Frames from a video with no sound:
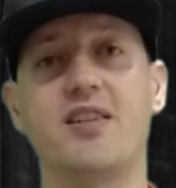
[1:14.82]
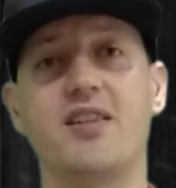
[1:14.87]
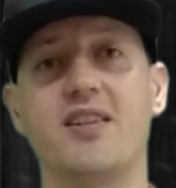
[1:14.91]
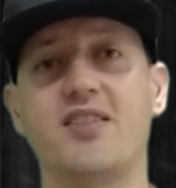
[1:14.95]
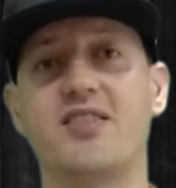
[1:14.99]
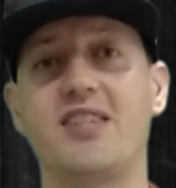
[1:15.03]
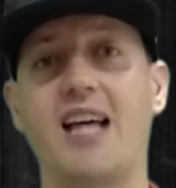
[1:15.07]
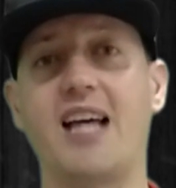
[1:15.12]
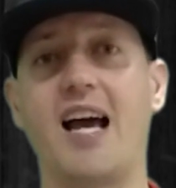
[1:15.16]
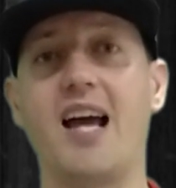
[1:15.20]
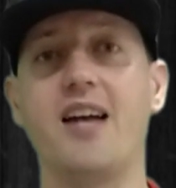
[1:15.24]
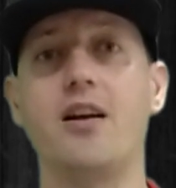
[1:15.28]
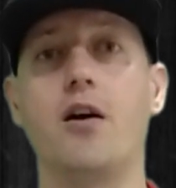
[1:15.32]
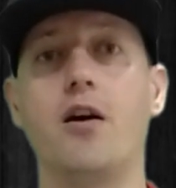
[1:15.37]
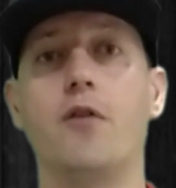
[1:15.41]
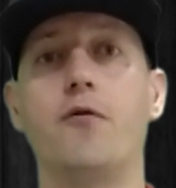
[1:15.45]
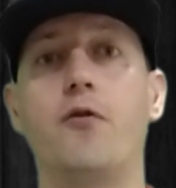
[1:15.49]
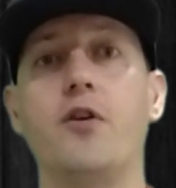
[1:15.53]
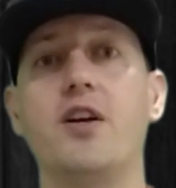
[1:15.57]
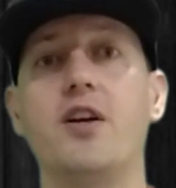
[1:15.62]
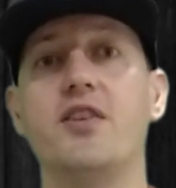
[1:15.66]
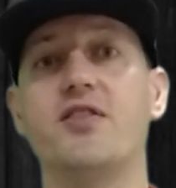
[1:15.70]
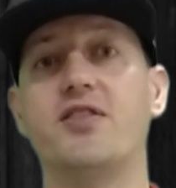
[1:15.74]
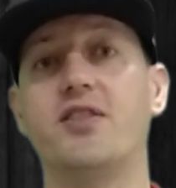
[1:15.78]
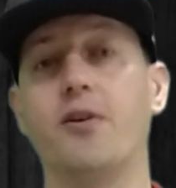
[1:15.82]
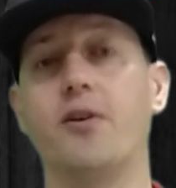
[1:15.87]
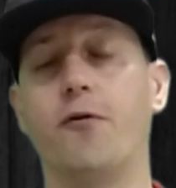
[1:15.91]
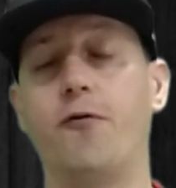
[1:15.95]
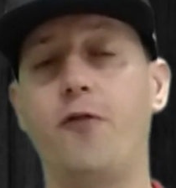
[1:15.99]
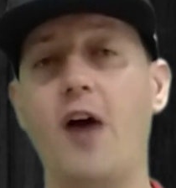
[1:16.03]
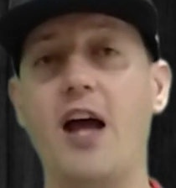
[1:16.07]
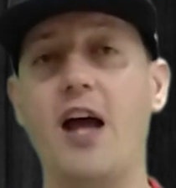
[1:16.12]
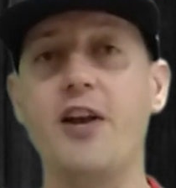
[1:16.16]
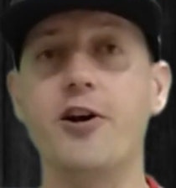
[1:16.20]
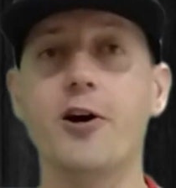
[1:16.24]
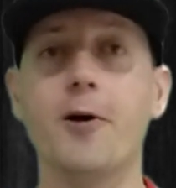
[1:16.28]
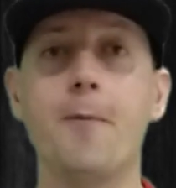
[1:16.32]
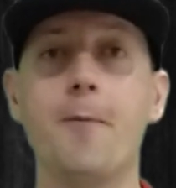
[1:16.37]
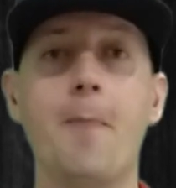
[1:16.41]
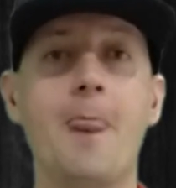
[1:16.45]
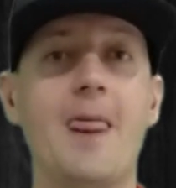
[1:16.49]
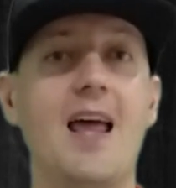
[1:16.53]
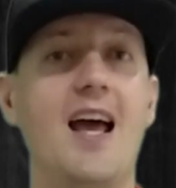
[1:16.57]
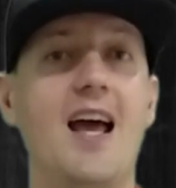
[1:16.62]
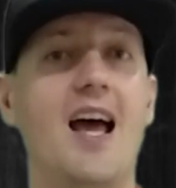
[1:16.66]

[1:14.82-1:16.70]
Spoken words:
the side of his defender,